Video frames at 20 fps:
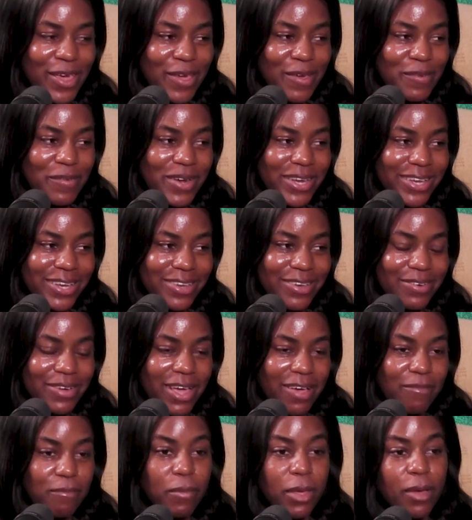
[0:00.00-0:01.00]
no, we did
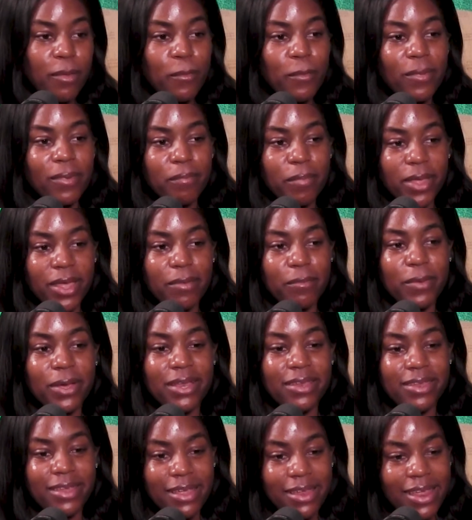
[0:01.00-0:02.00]
not have. But
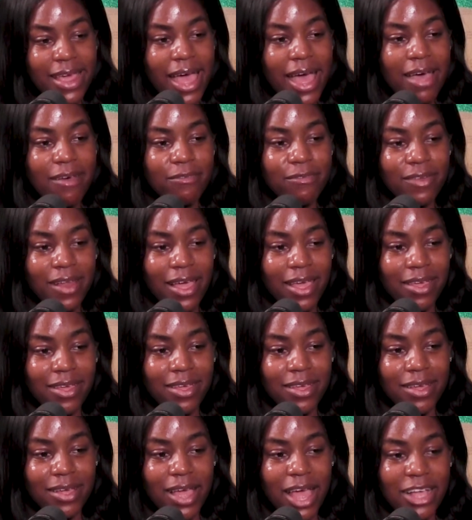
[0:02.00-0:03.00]
we did have,
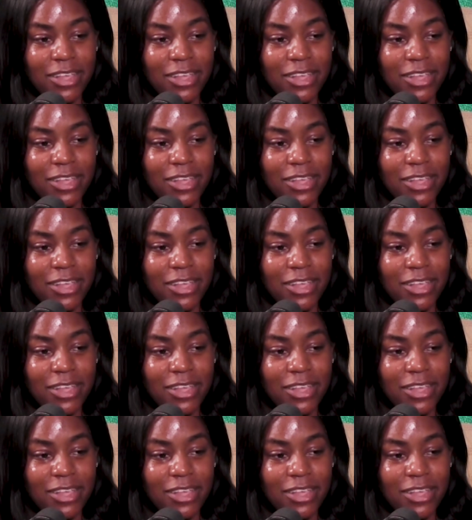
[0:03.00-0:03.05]
like,